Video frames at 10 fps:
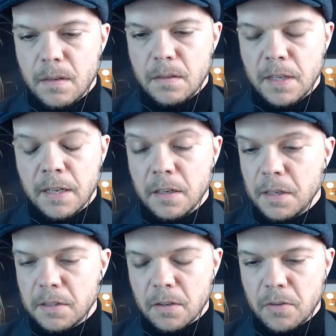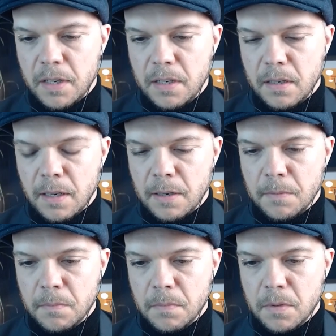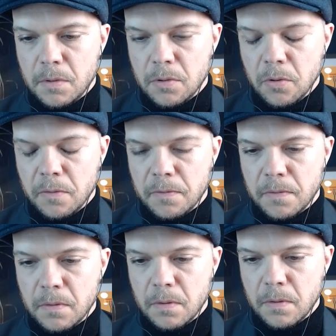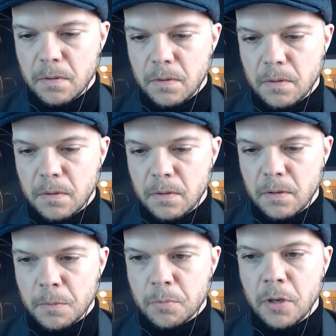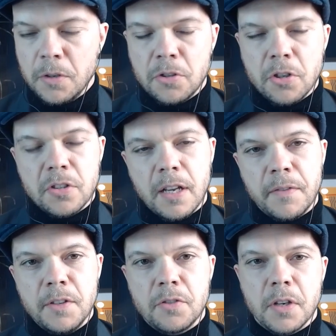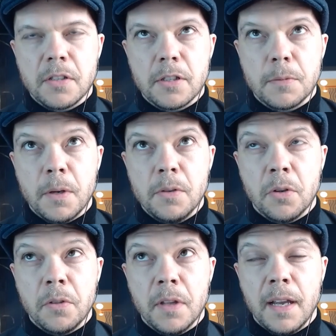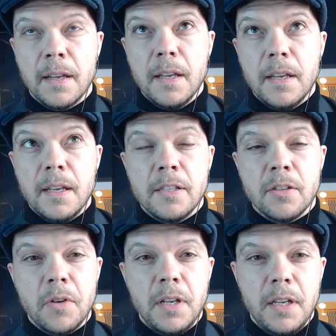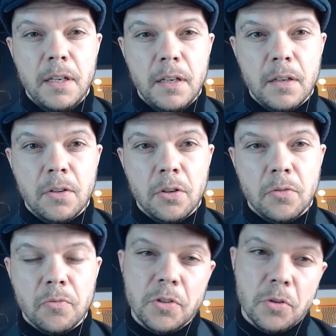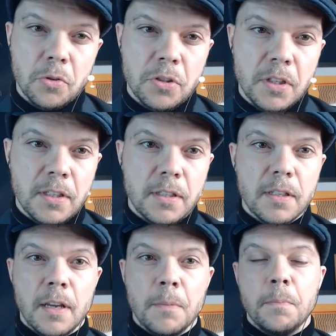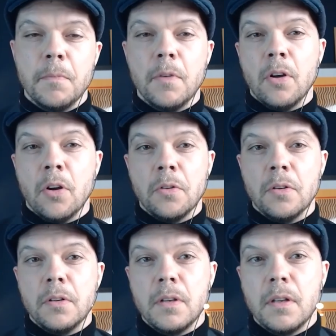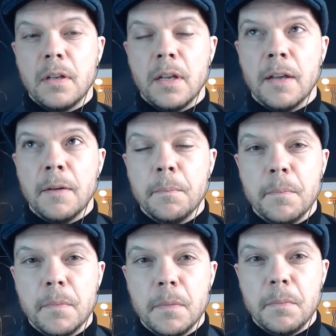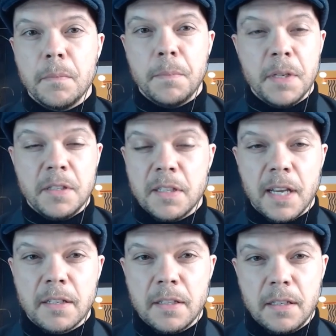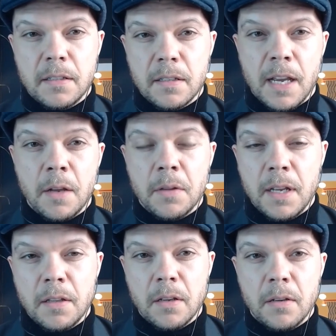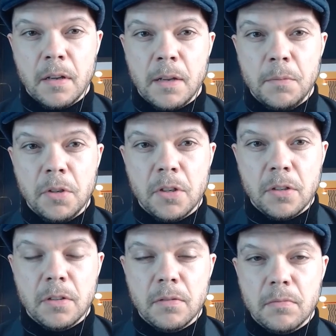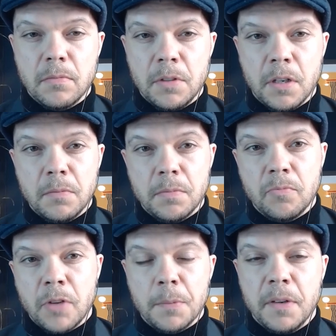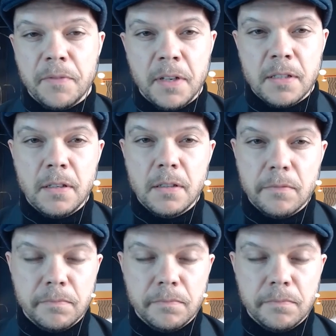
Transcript: Yeah, no, that's a great um, sort of approach, just out of interest, I suppose, on that, is there any good resources on um, business exits out there that um, you could, you know, recommend for listeners?